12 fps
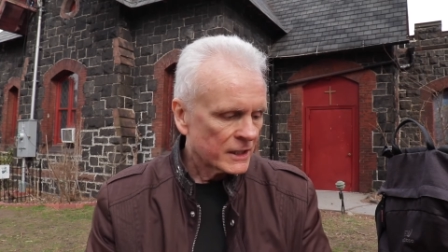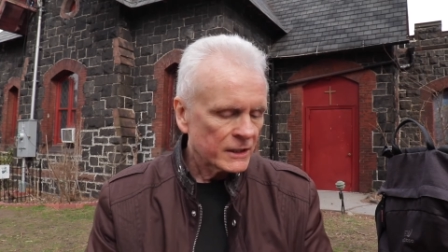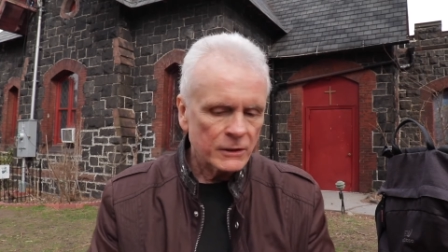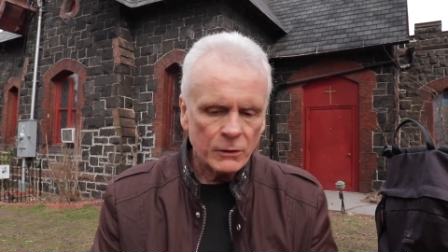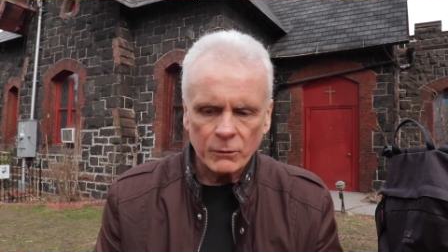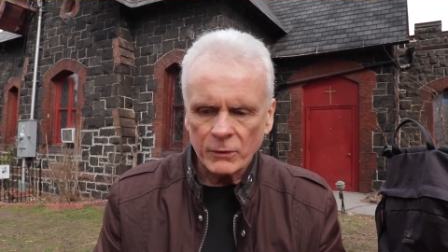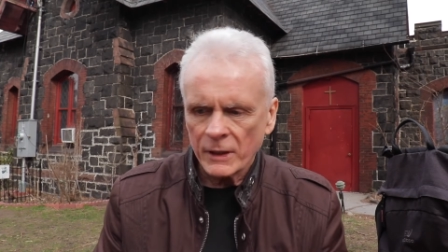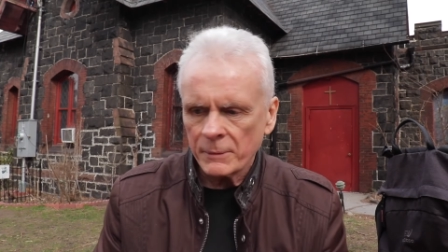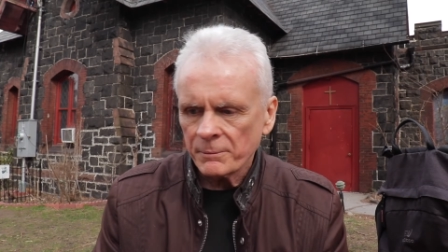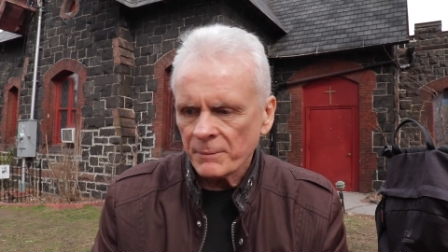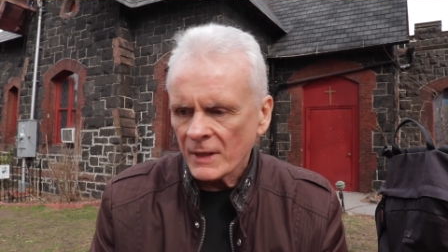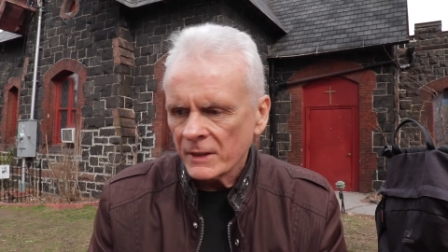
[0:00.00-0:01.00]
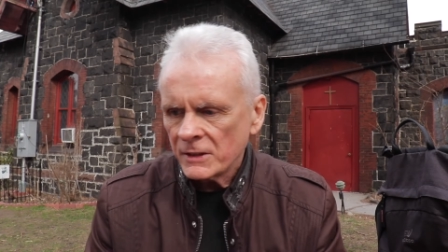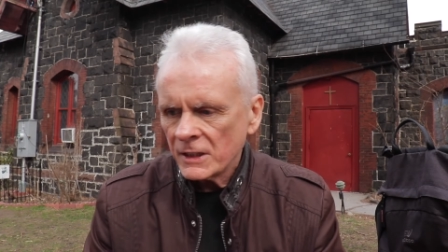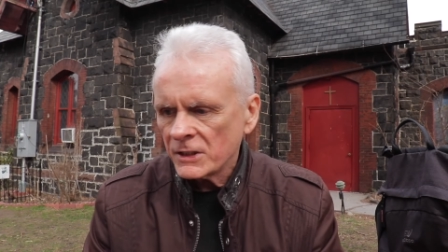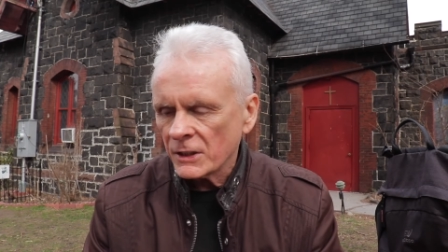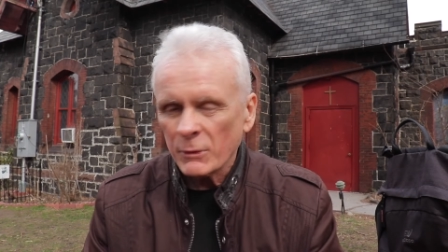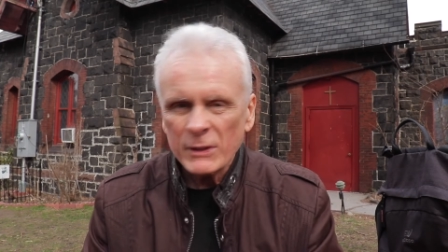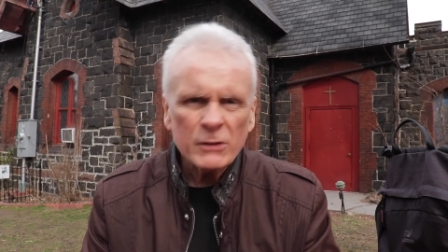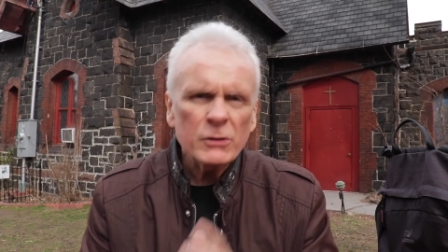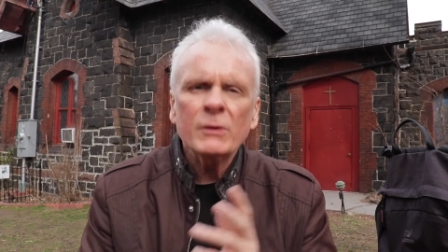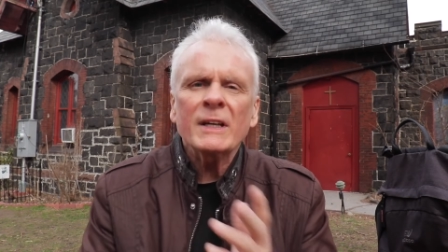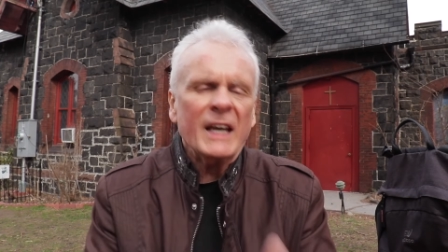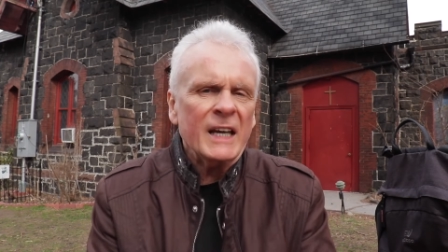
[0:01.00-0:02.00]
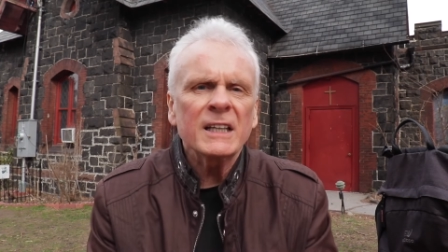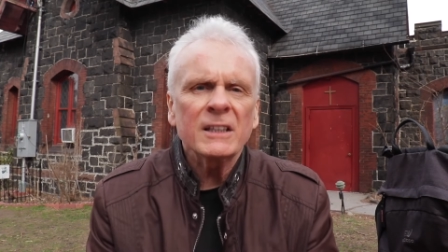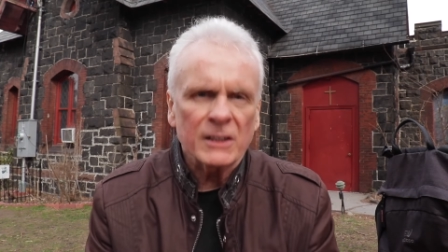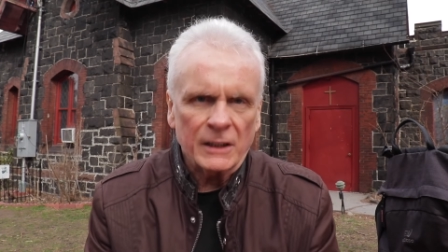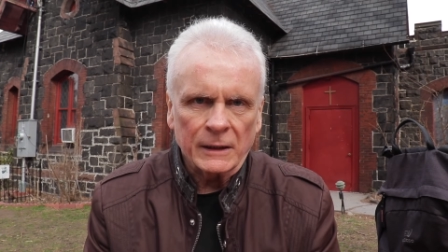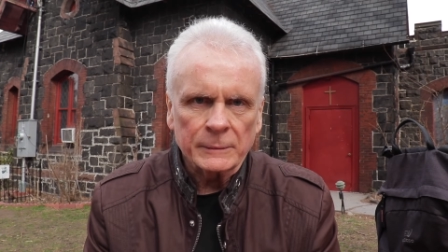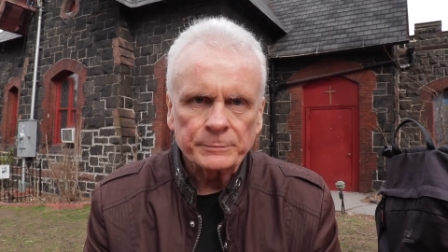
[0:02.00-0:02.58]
You know, when I'm teaching, when you're doing anything,